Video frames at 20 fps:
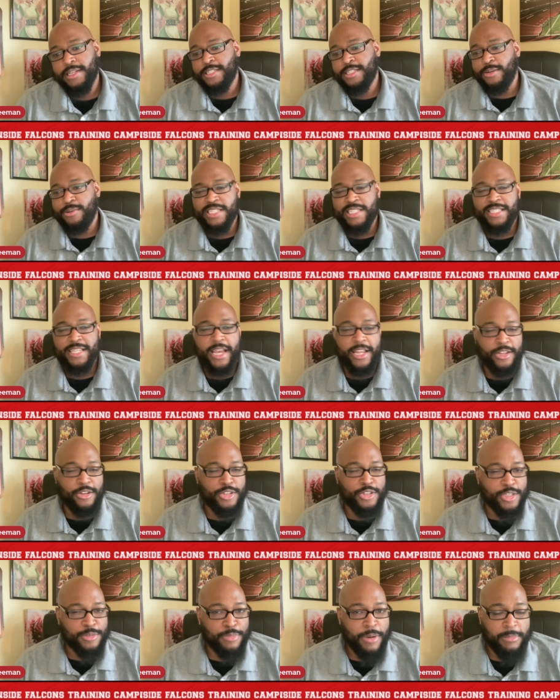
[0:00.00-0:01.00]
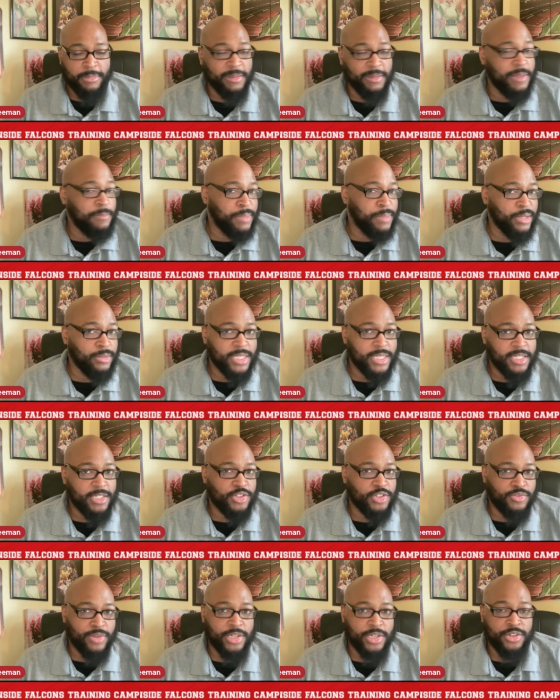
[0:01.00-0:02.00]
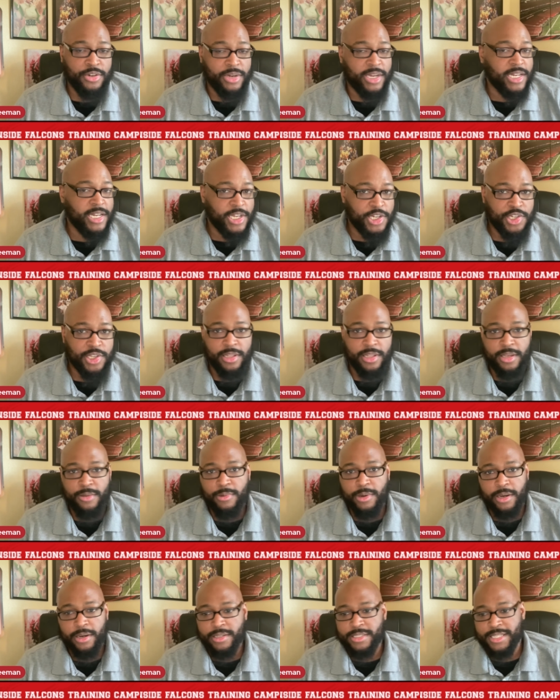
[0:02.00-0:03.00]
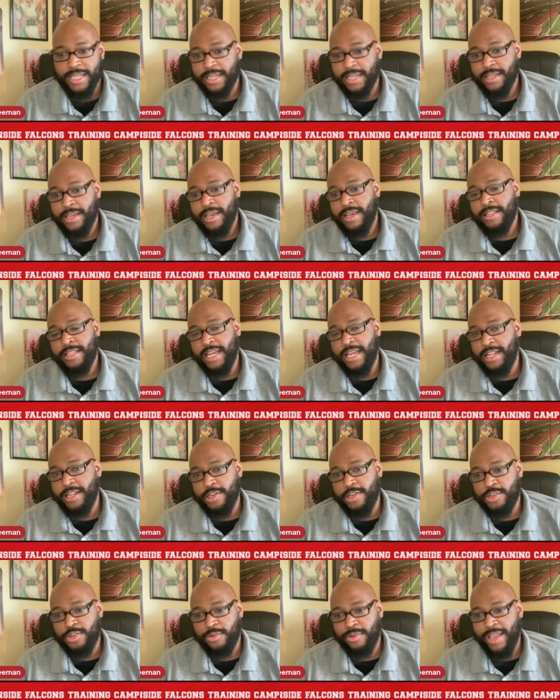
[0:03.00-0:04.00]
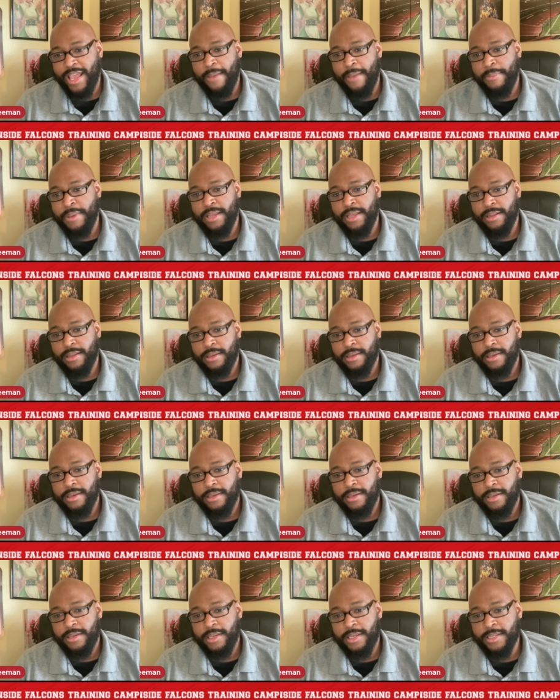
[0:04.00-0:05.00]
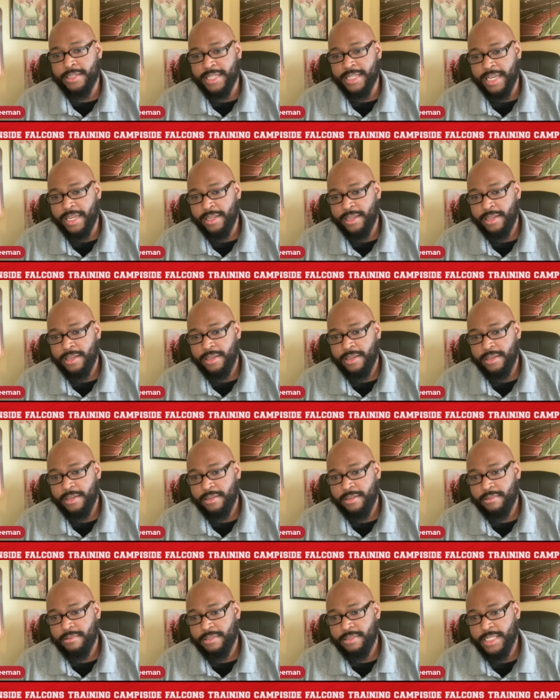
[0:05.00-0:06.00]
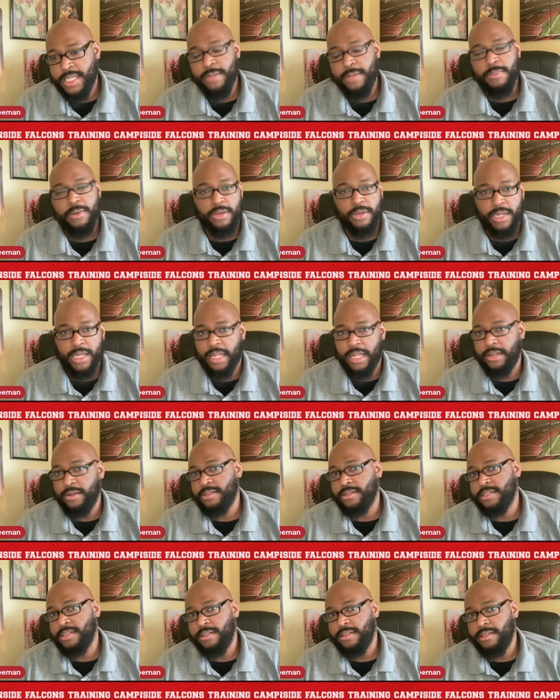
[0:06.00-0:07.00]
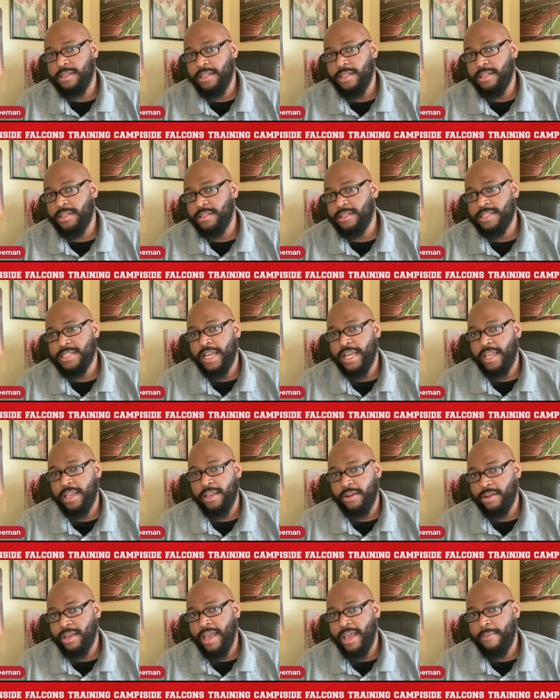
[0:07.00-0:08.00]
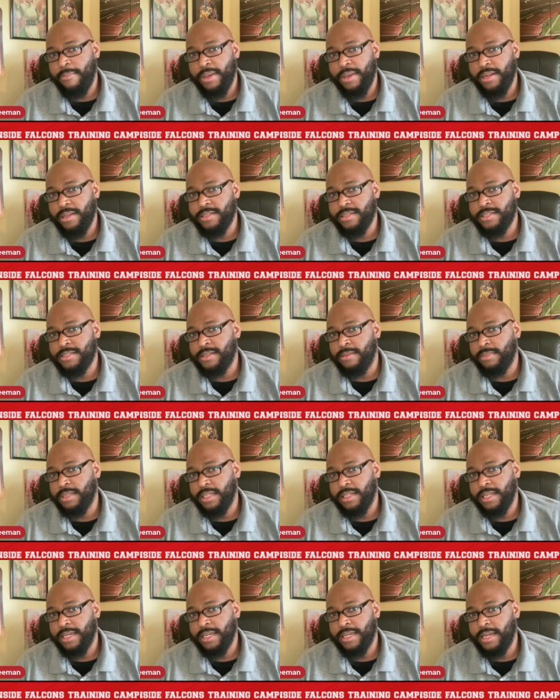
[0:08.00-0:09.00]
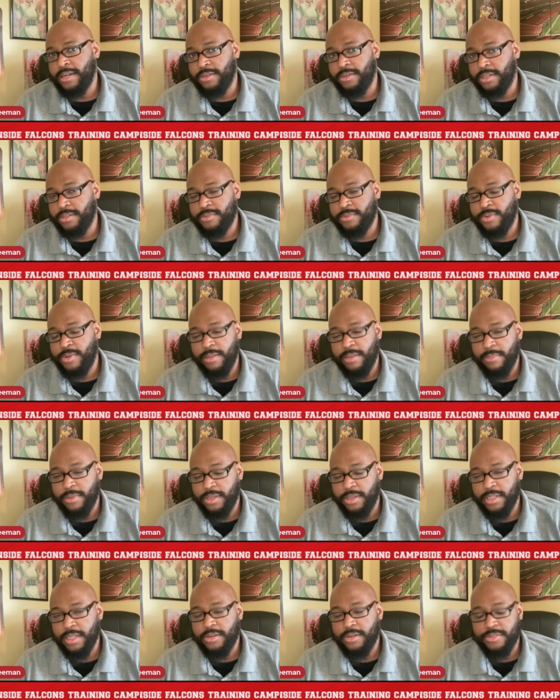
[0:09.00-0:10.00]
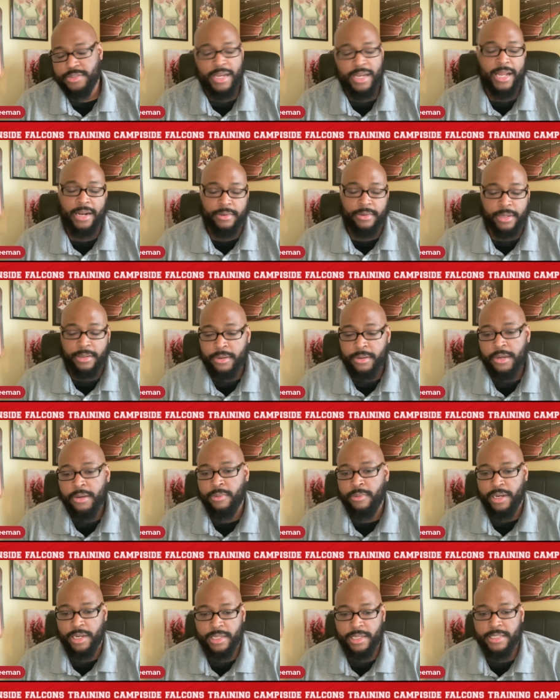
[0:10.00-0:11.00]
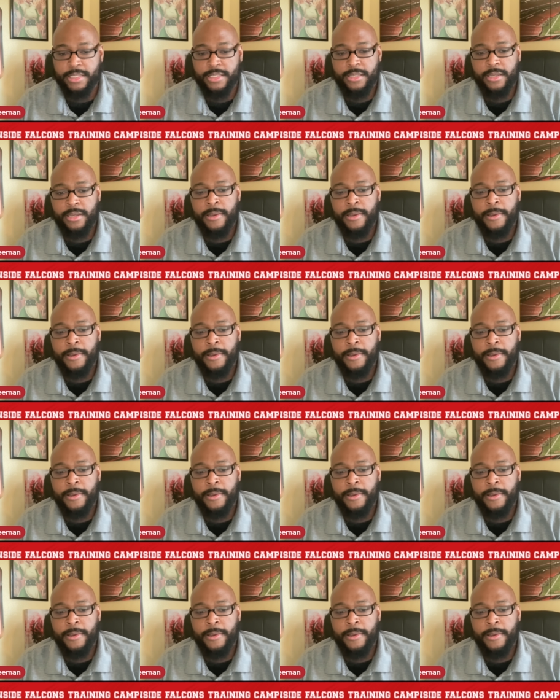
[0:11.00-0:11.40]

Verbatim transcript: So instead, you just probably built in the structure initially where it's like that initial cap hit is like $10 million. And, and then the second year cap hit is something like, I don't know, $20 million. I don't know what it is.